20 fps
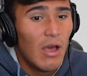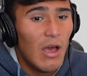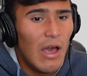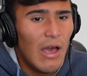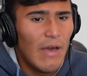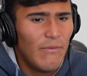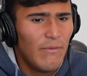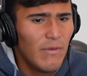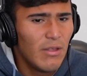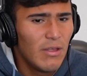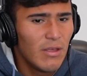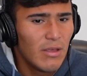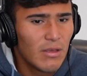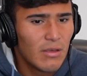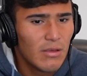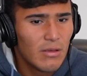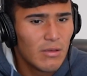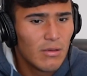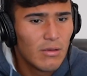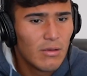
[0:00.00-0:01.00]
I feel like,
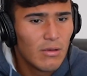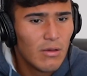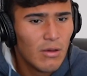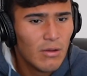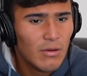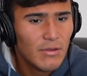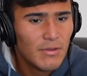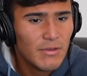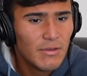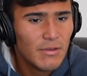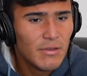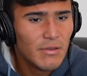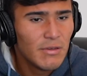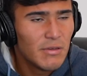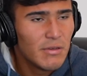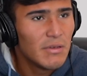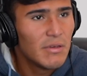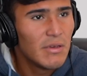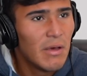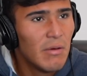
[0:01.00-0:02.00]

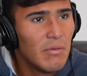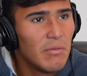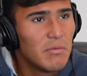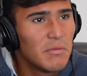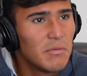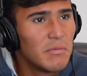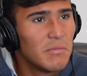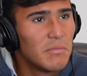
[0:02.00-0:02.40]
honestly, I would